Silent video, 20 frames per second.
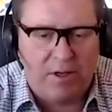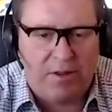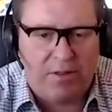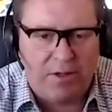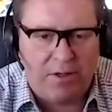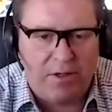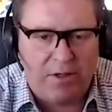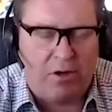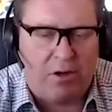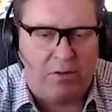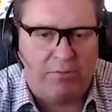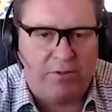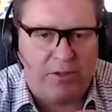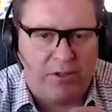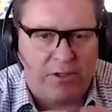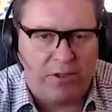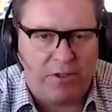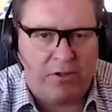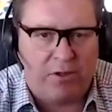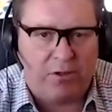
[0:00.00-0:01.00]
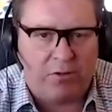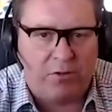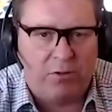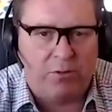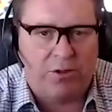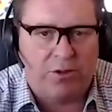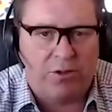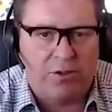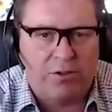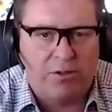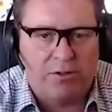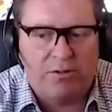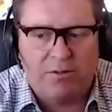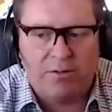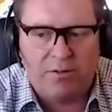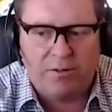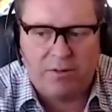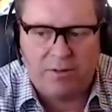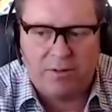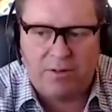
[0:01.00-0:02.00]
think, obviously you've got to caution,
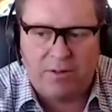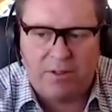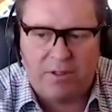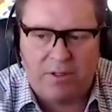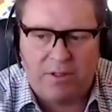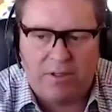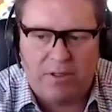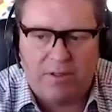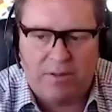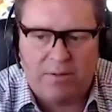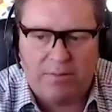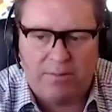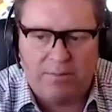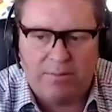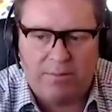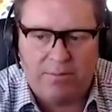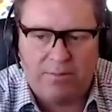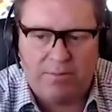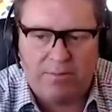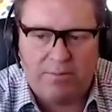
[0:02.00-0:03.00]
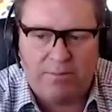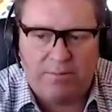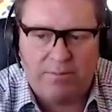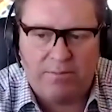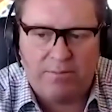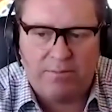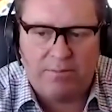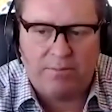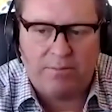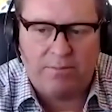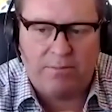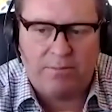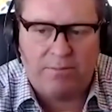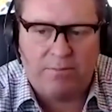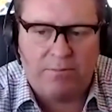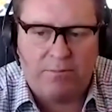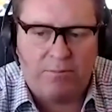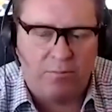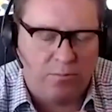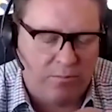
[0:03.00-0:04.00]
I'm
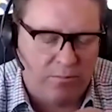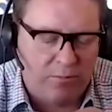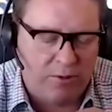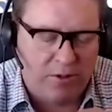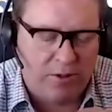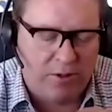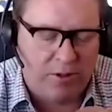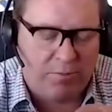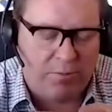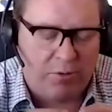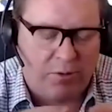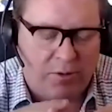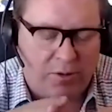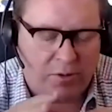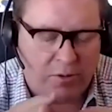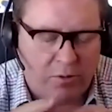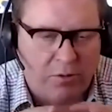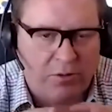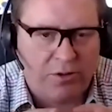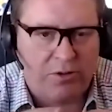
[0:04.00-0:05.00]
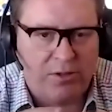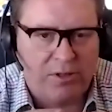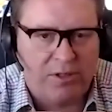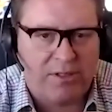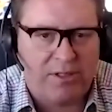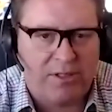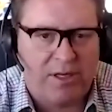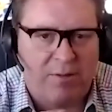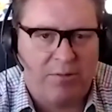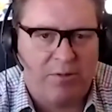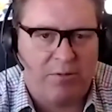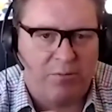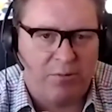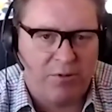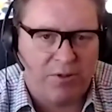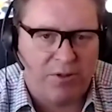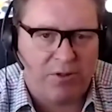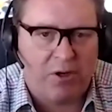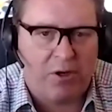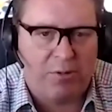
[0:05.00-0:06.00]
going to put a cautionary statement
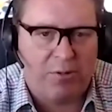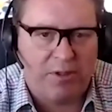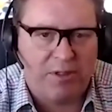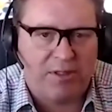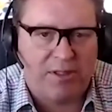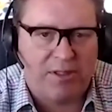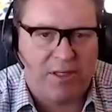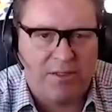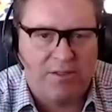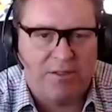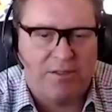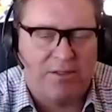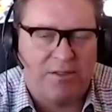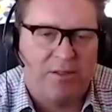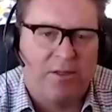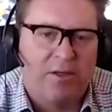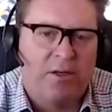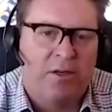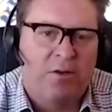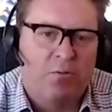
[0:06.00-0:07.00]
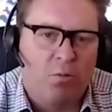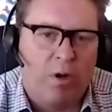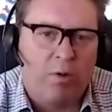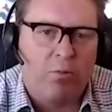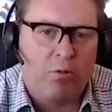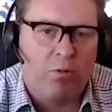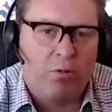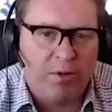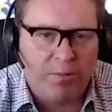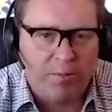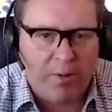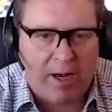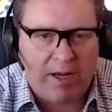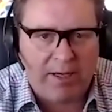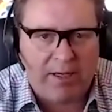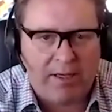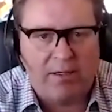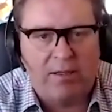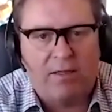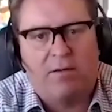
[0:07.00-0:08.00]
with scoping studies. We wouldn't be
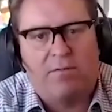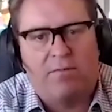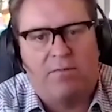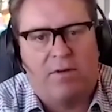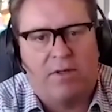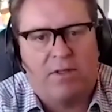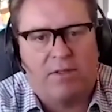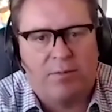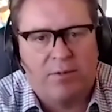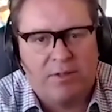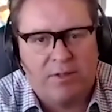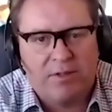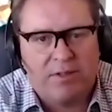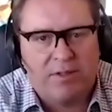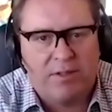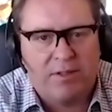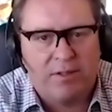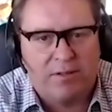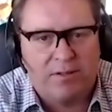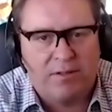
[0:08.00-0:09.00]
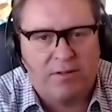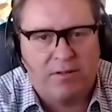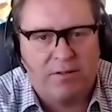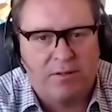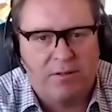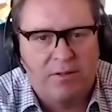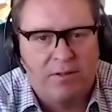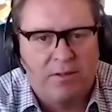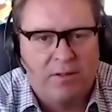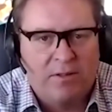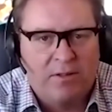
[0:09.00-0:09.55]
making an investment decision